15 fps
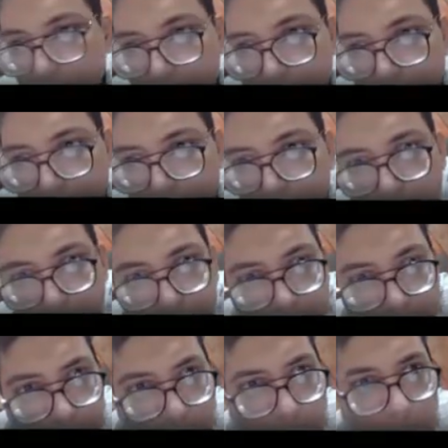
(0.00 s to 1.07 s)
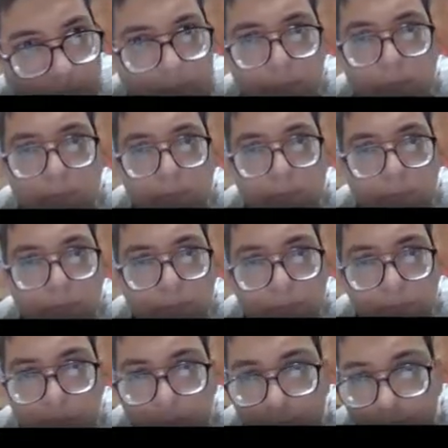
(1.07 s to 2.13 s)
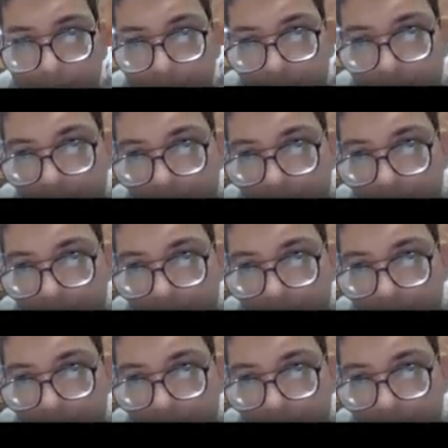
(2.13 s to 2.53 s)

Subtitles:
No one is speaking in this clip.